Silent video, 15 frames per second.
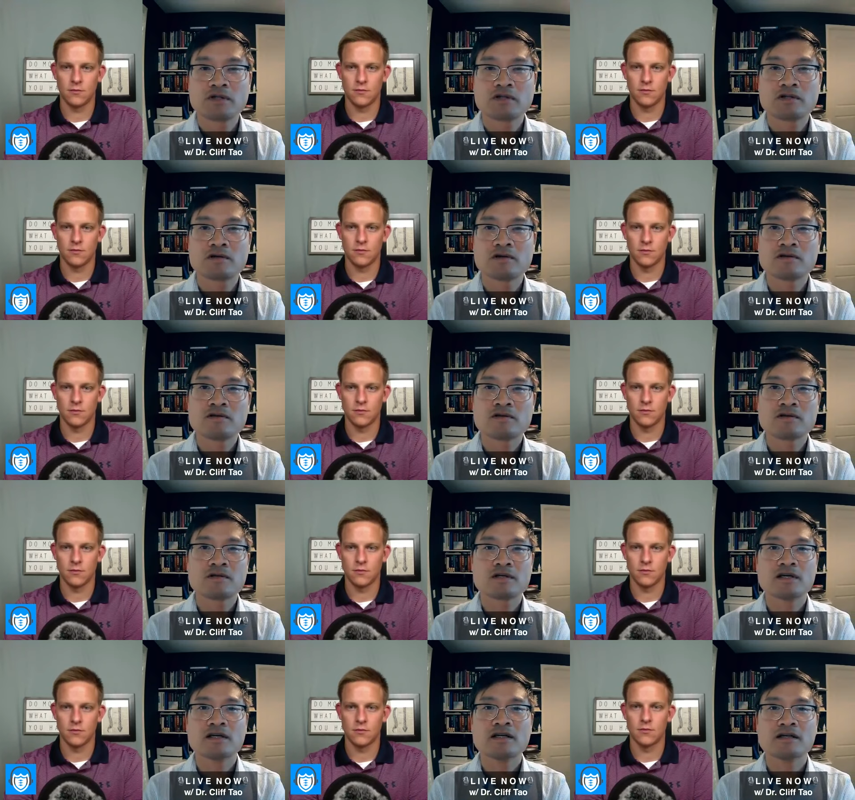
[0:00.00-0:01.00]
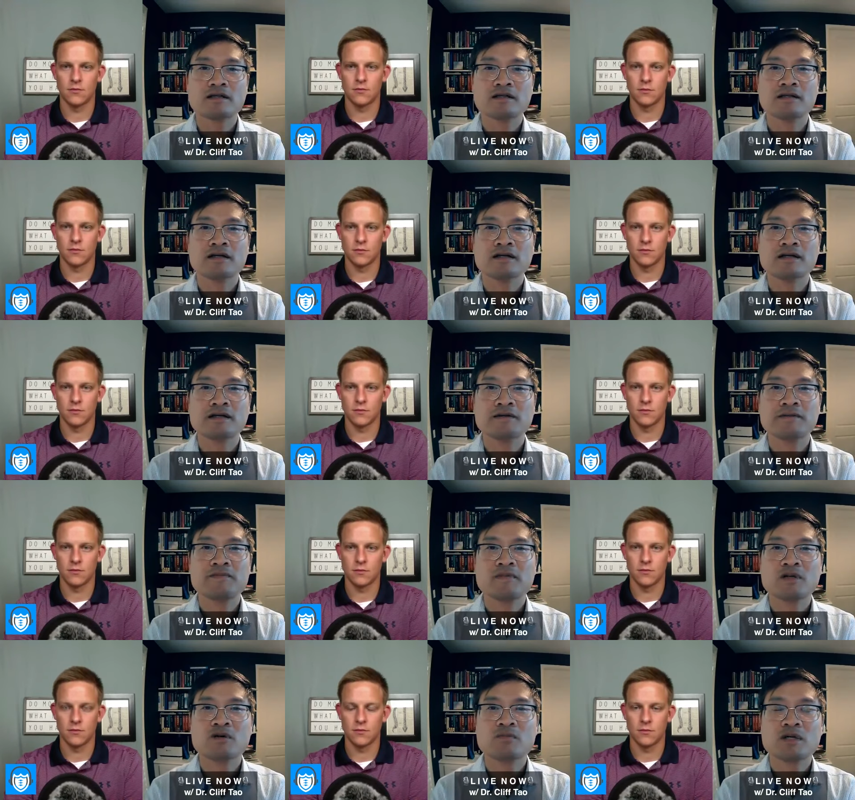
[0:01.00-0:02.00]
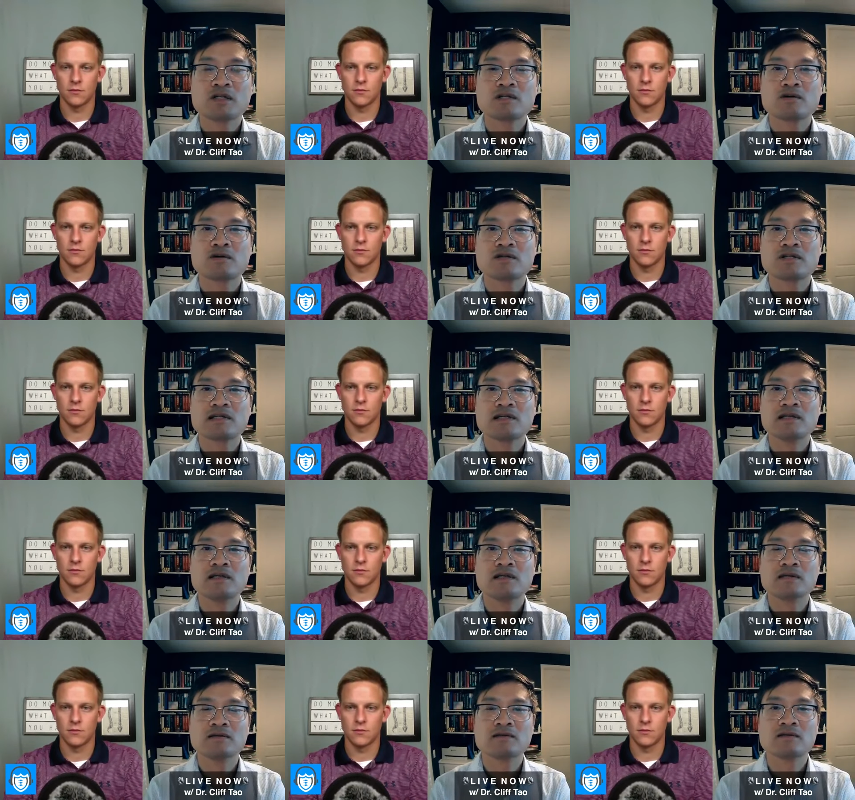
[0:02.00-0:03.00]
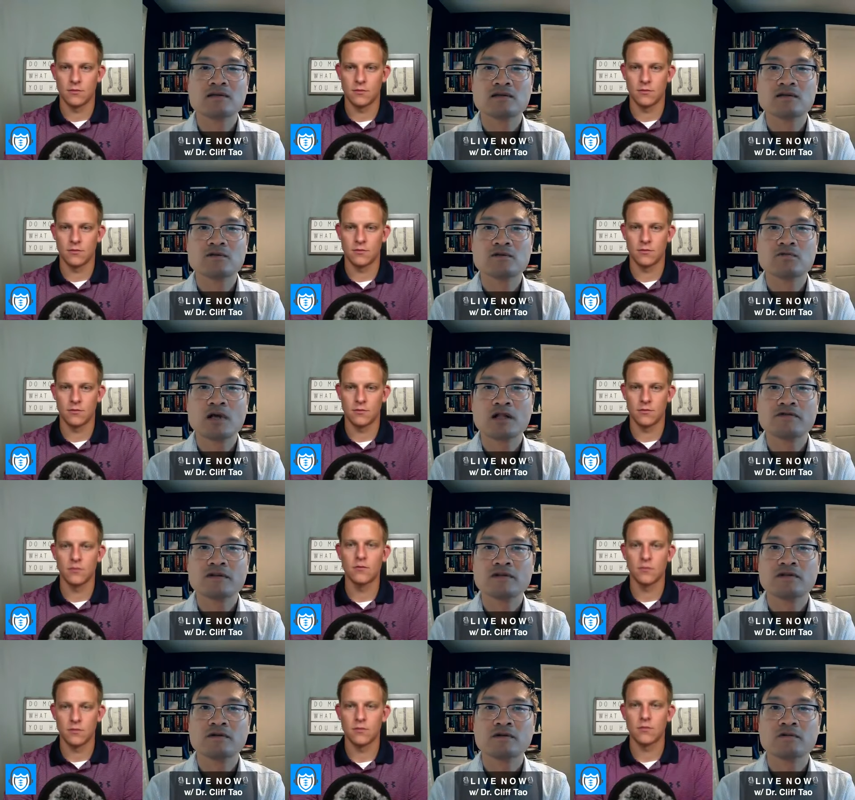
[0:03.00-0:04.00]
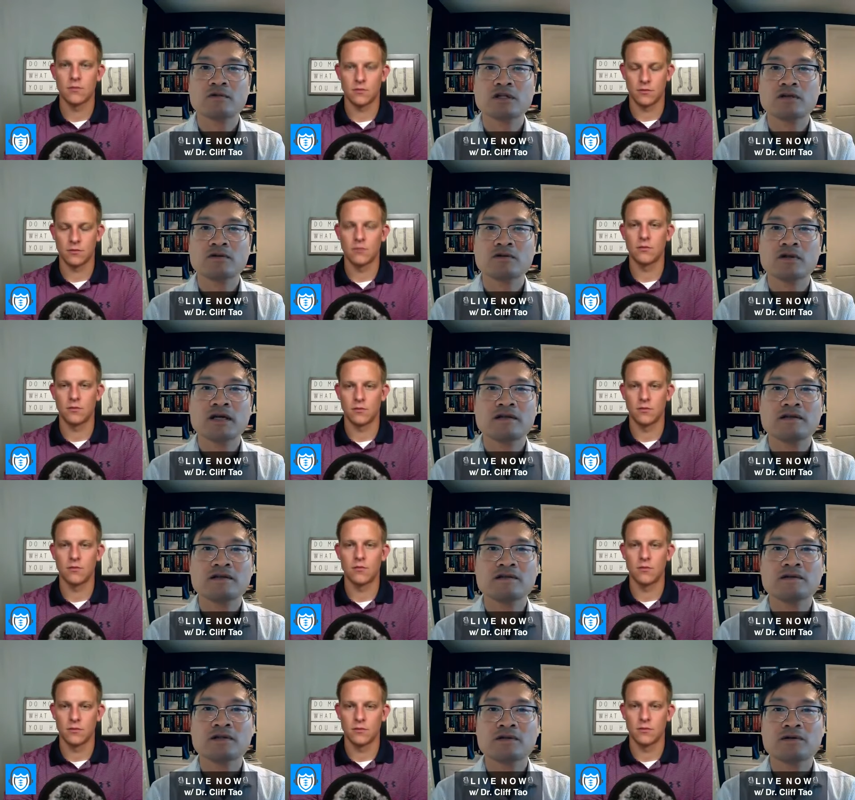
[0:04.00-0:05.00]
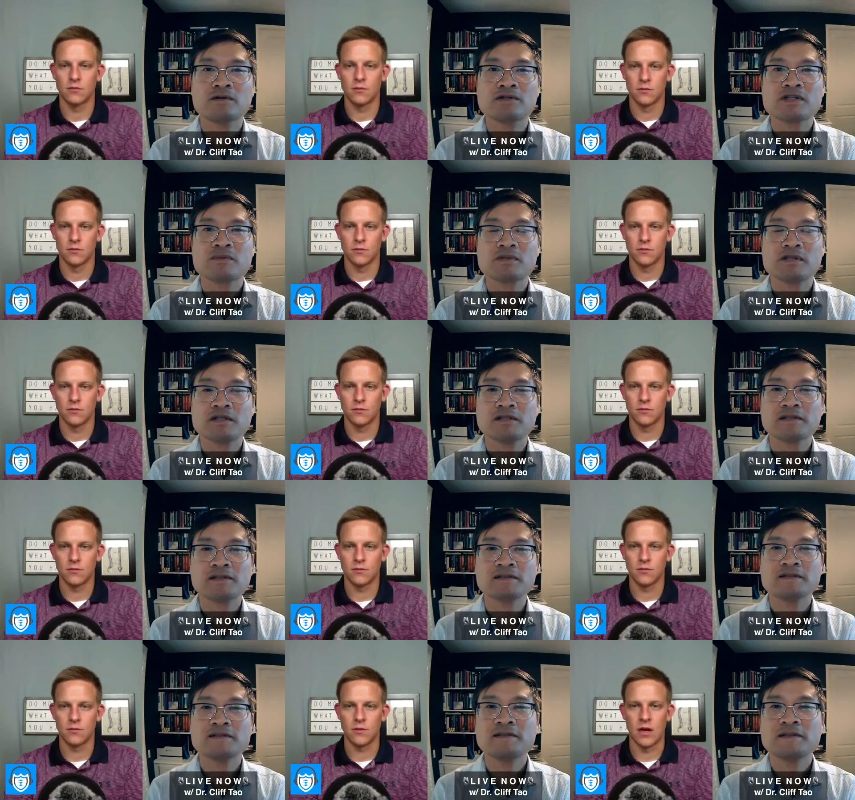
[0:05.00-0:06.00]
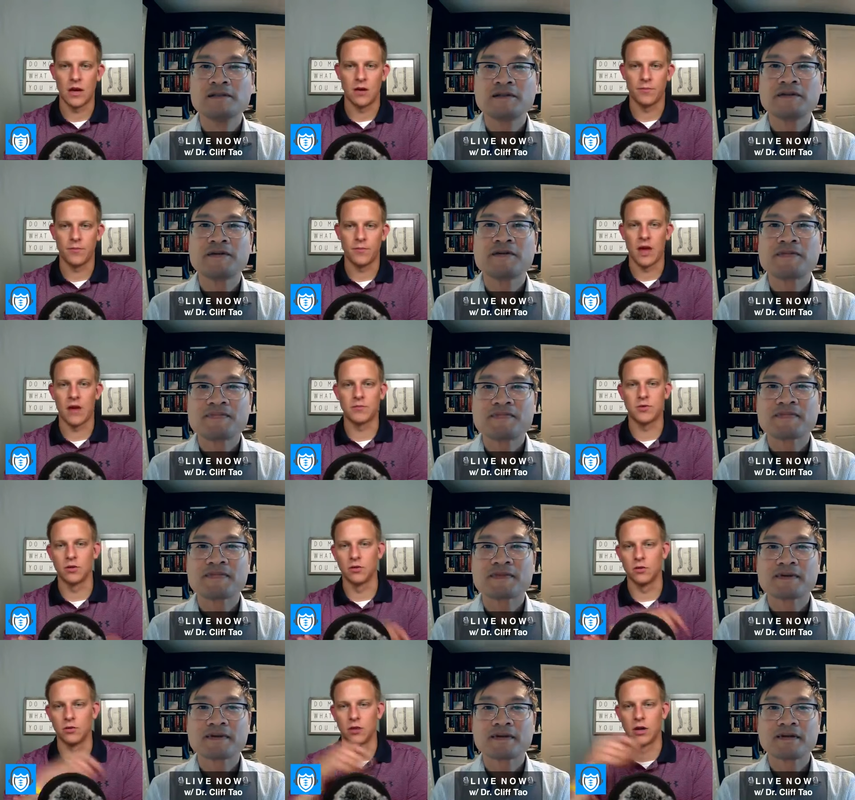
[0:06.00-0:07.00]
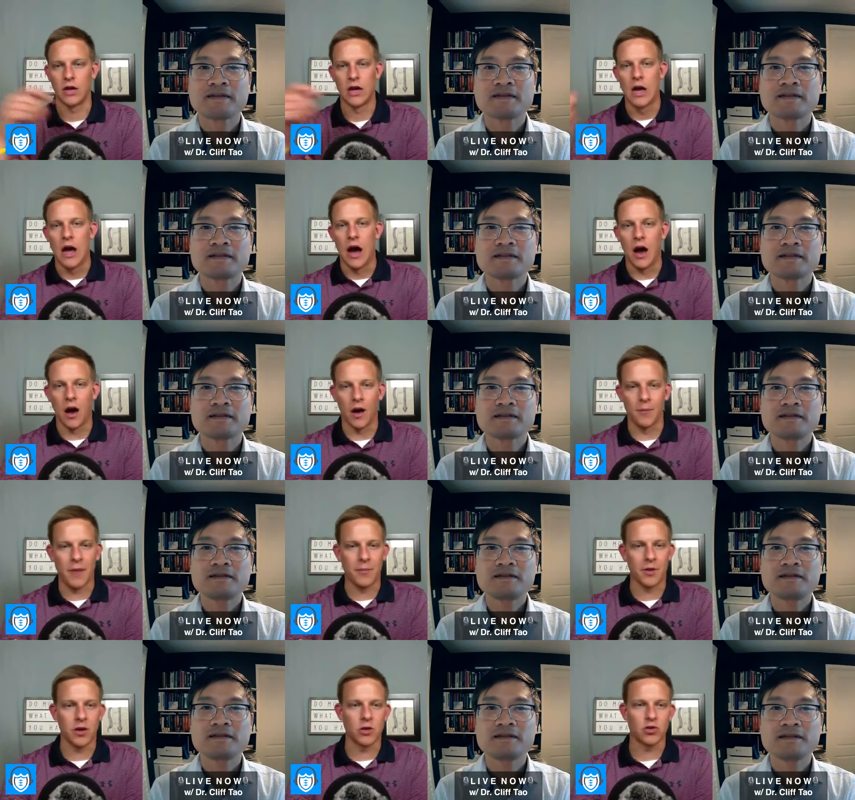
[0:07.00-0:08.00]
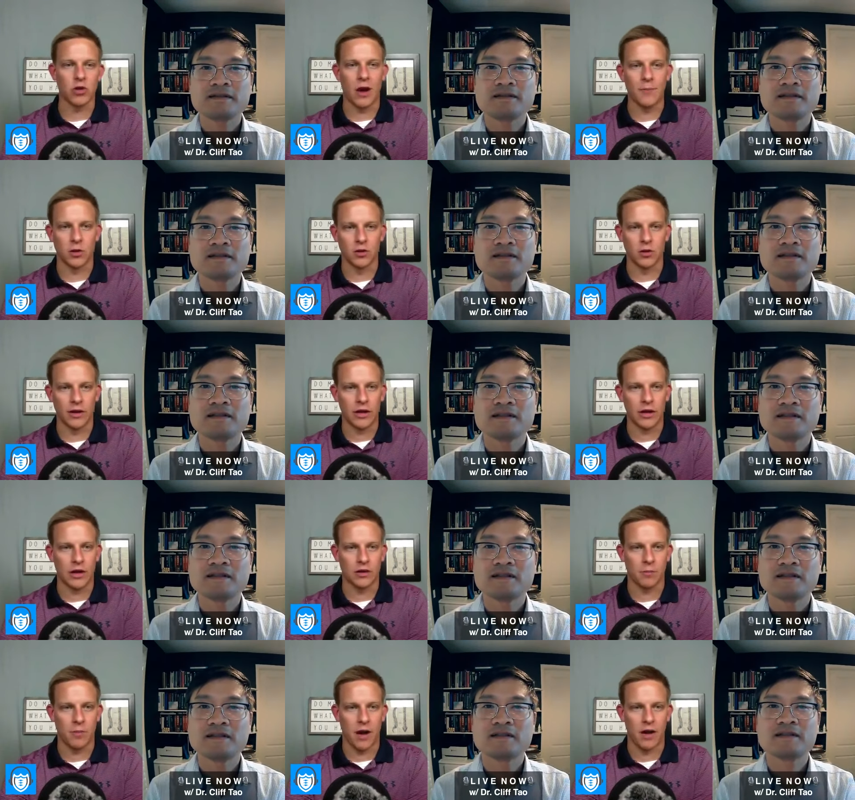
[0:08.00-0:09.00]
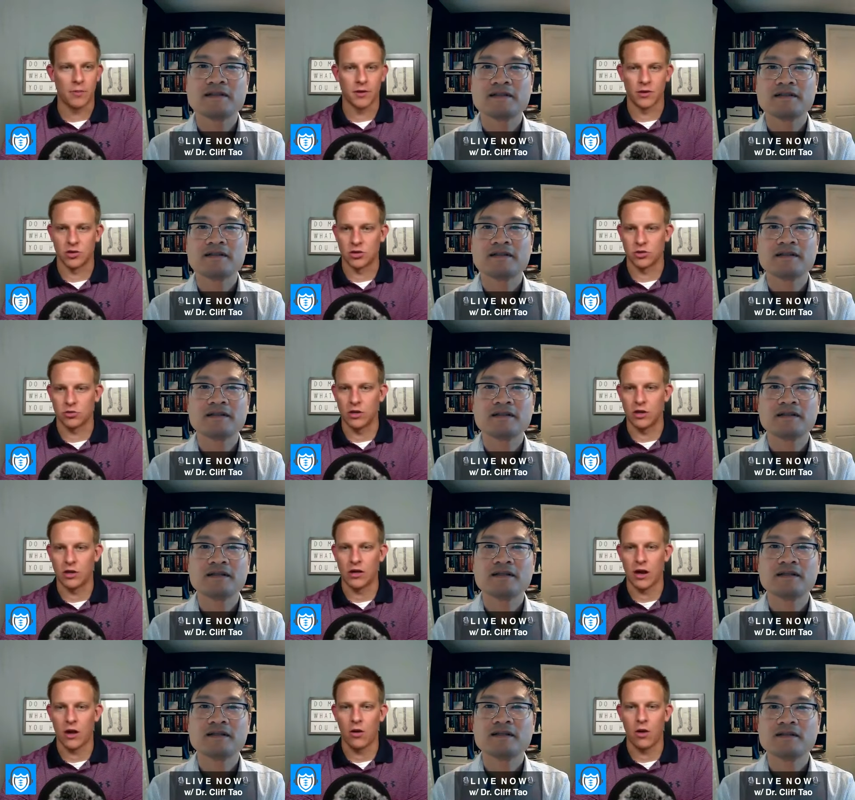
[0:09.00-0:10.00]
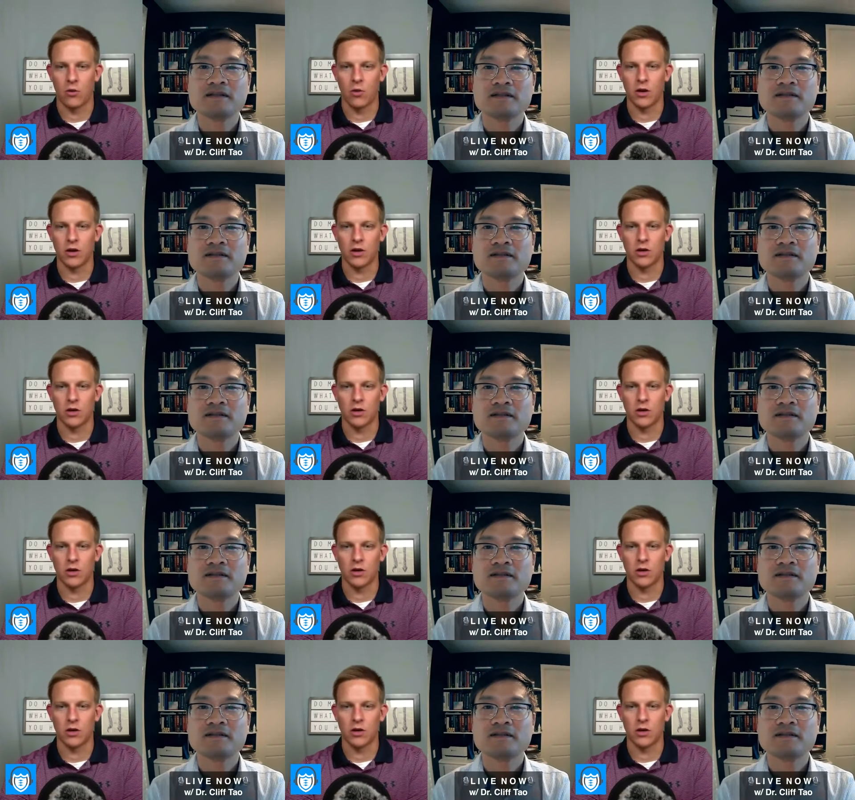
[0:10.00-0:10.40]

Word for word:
Speaker 1: of pictures, and uh, you know, make sure your CE is, is relevant to what you like to do and learn something.
Speaker 2: Yeah, absolutely. Um, I'm gonna drop your link at the bottom of the screen now. I want you